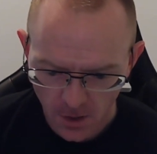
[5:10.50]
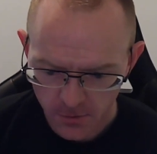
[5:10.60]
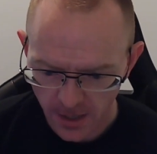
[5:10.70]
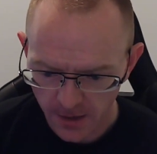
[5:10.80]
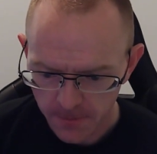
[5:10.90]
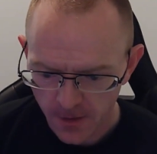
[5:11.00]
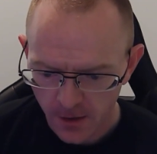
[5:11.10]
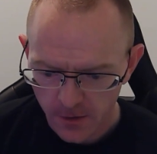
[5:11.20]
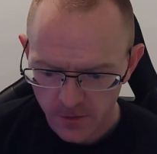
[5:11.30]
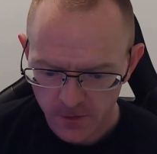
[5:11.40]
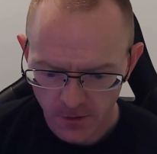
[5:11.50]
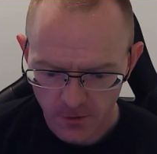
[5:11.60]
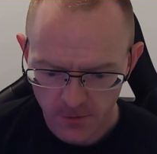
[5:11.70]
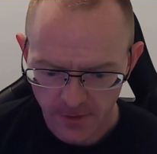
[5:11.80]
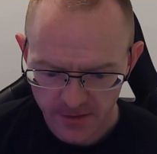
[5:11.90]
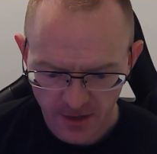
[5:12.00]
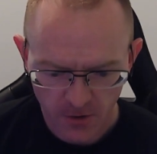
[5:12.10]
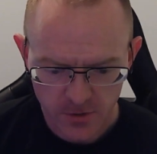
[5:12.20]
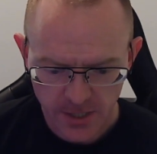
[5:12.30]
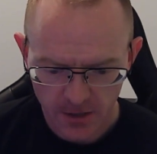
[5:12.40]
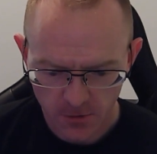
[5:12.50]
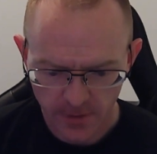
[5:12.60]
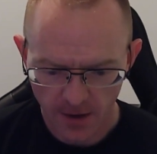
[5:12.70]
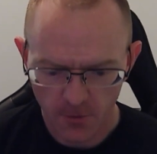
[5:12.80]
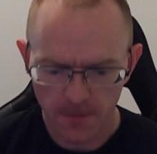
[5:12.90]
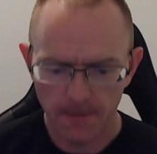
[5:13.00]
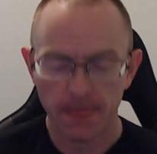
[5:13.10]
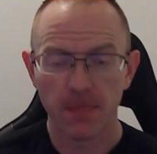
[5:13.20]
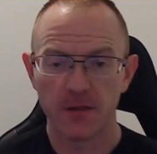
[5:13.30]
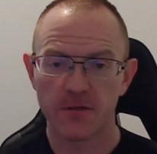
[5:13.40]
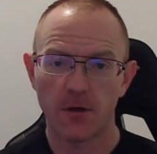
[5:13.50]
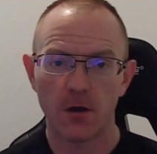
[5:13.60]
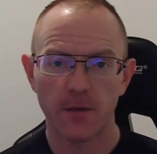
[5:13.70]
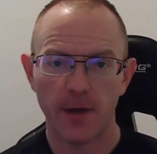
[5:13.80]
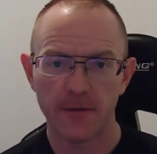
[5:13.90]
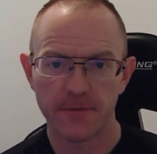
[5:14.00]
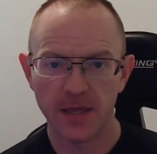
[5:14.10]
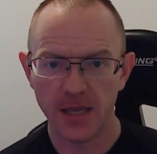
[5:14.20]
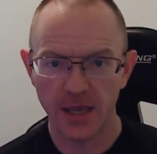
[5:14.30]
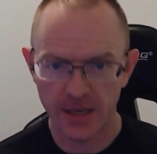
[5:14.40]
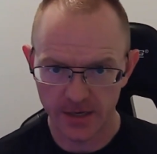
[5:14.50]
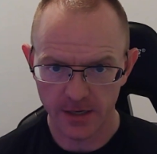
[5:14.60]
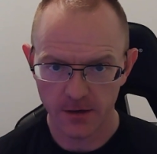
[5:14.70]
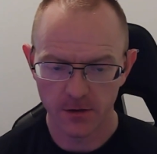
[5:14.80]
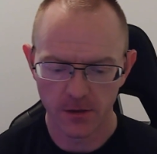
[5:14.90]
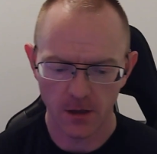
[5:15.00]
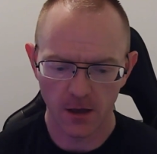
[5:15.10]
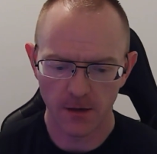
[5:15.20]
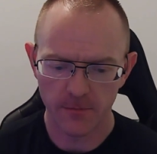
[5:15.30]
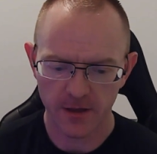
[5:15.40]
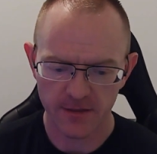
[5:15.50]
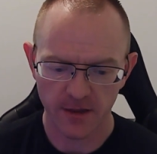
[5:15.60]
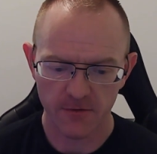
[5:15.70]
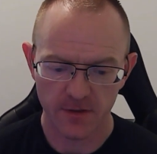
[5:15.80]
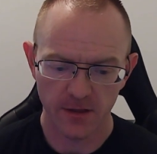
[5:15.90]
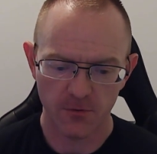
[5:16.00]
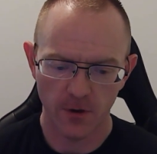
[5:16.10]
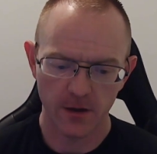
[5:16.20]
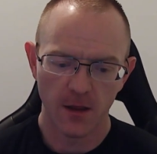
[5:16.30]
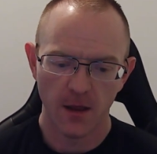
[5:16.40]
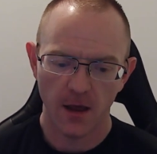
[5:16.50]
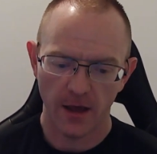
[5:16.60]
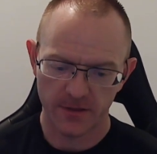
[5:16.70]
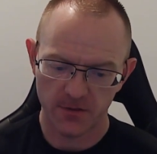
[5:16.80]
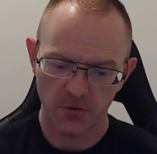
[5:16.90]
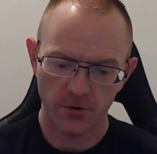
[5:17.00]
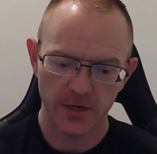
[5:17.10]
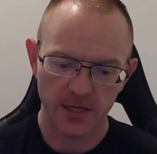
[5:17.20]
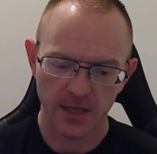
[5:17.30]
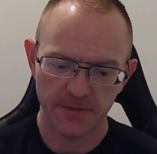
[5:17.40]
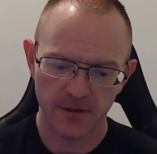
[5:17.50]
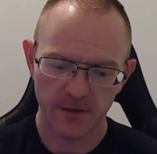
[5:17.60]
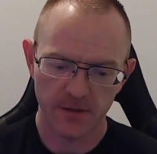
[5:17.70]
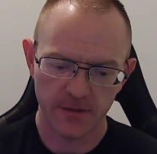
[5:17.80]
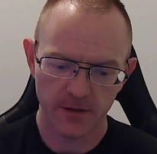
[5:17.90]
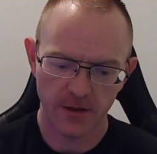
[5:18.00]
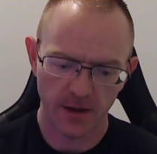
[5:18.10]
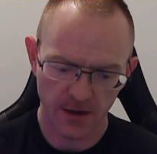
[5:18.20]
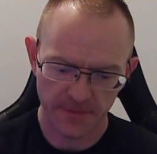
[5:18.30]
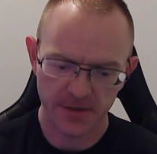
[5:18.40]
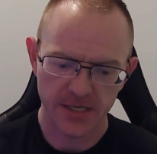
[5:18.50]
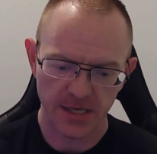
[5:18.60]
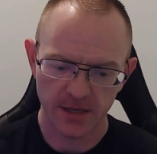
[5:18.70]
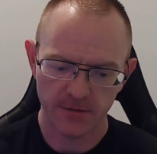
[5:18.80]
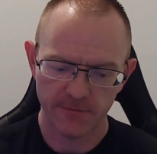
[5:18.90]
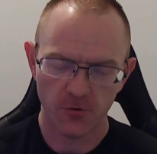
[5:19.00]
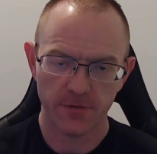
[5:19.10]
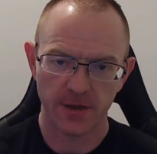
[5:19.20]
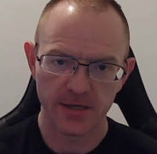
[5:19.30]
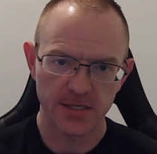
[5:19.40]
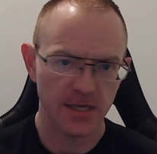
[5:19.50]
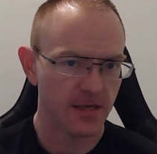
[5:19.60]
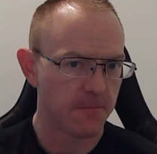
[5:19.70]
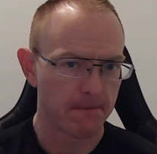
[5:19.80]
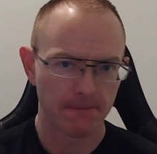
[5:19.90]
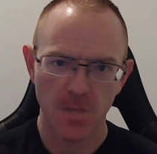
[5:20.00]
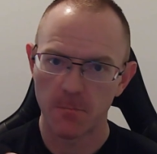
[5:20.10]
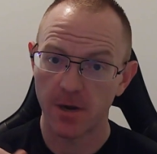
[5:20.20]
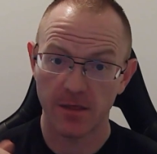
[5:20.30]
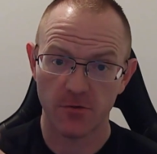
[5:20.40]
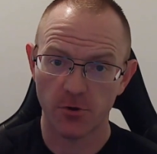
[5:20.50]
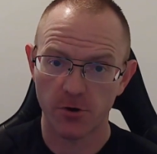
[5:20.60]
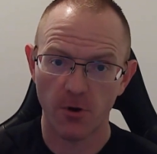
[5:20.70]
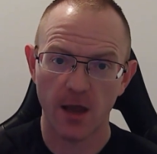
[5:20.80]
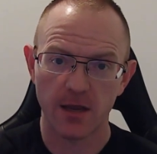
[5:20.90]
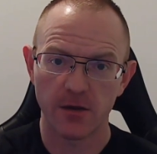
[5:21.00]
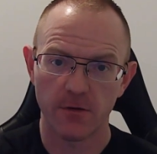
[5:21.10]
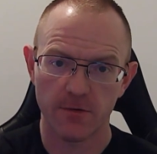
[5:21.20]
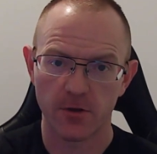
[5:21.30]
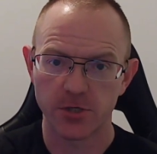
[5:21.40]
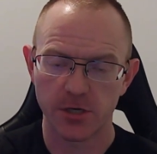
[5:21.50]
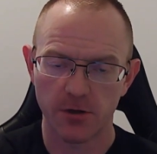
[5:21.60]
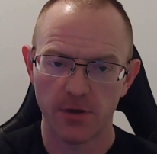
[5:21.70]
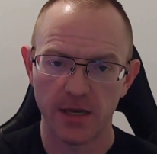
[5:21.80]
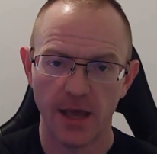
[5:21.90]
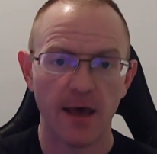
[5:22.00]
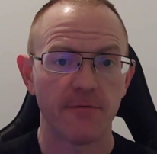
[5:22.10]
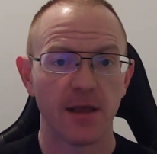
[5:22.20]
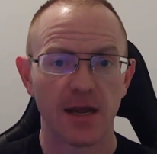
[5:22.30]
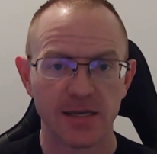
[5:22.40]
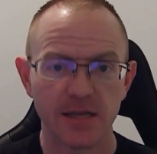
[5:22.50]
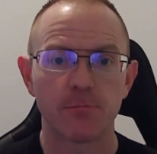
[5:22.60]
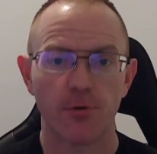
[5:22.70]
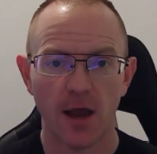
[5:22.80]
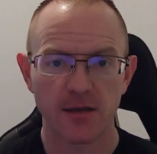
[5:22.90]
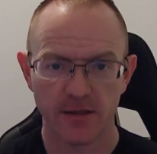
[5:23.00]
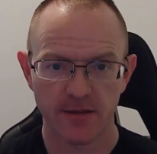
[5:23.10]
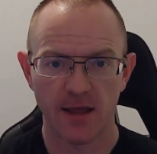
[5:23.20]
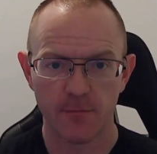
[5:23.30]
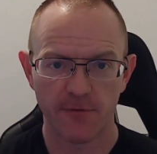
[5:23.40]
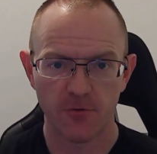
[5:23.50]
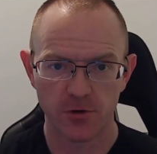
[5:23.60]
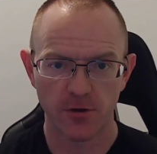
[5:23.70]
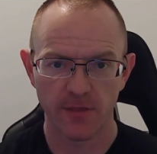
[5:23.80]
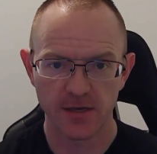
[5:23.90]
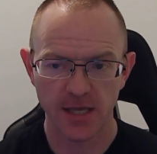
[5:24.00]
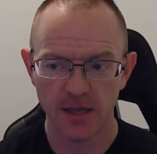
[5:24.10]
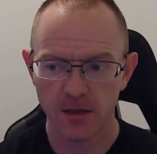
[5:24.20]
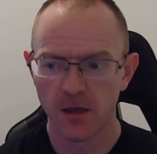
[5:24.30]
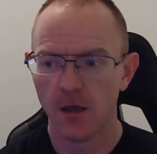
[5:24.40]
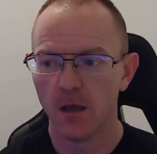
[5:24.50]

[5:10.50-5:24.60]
Okay, so that's how I would tackle that one. Let's talk about the ending, because that was the other one. I started to get I got the D, fourth line D, but I started cracking notes and I tried to go E to F, and I did practice that before doing the take.